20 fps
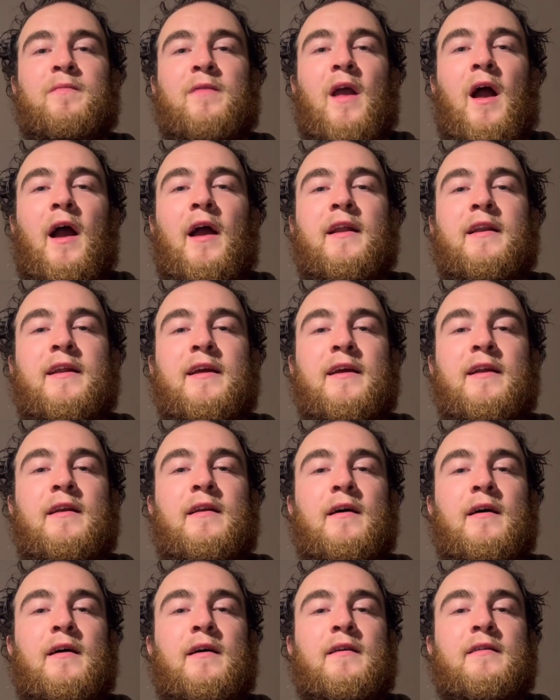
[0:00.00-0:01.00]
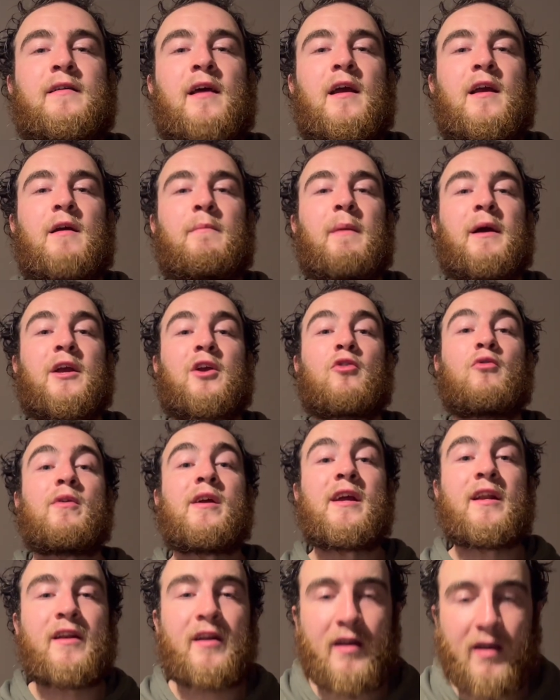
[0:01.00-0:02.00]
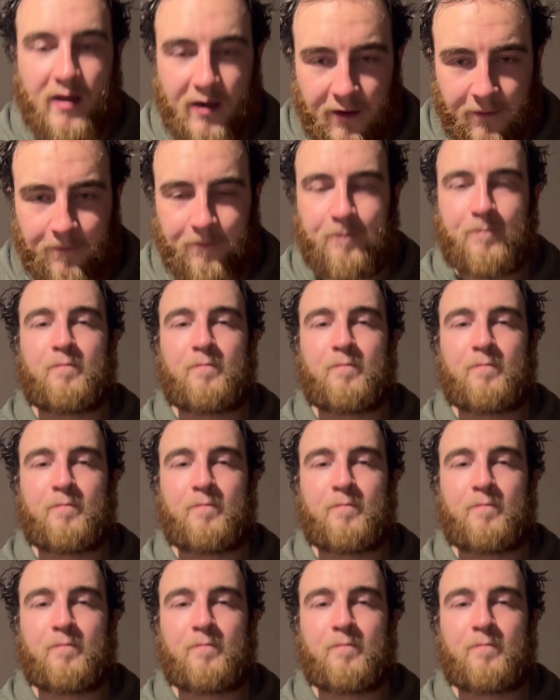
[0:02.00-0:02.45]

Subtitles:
I did take my creatine